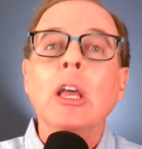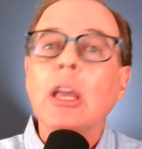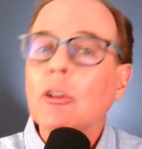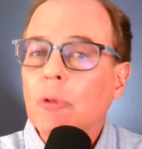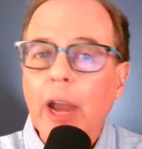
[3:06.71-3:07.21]

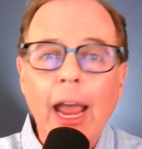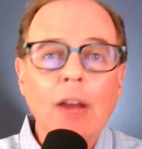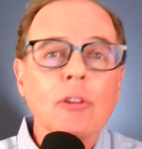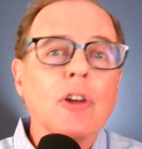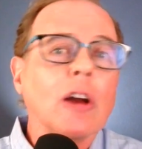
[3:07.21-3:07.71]
His
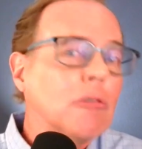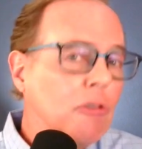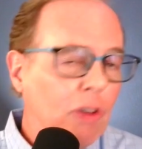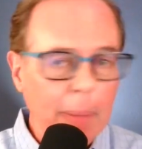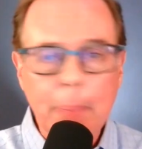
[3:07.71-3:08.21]
reactions are
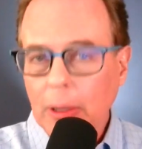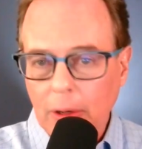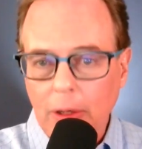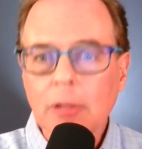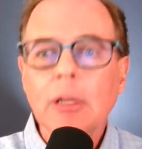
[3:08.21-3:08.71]

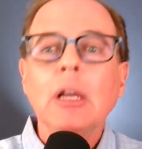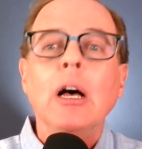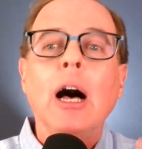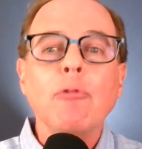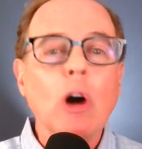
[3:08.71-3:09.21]
typical
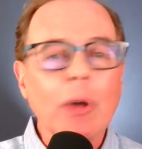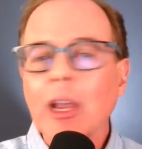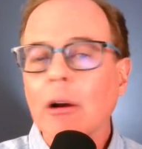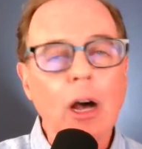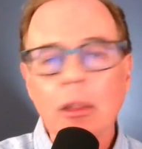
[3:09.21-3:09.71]
of what we
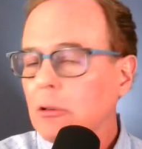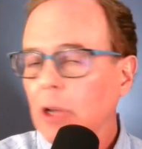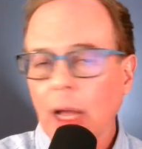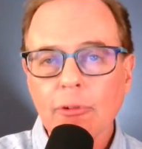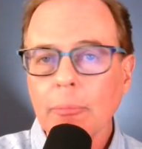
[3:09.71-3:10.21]
hear all the
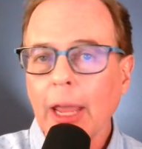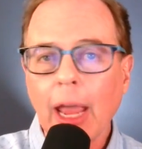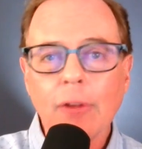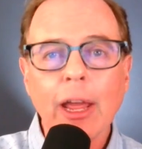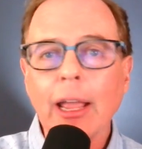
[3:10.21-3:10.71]
time from the
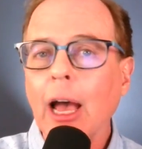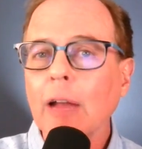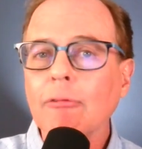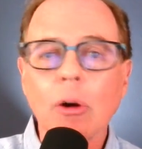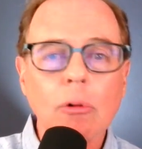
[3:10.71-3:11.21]

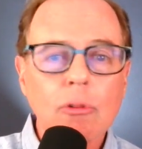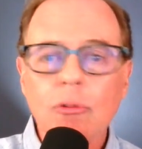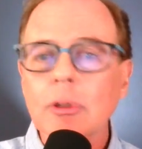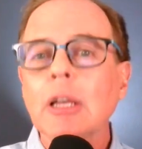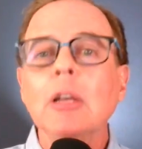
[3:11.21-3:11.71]
anti-God
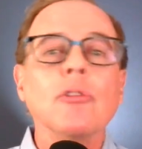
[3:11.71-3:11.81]
folks.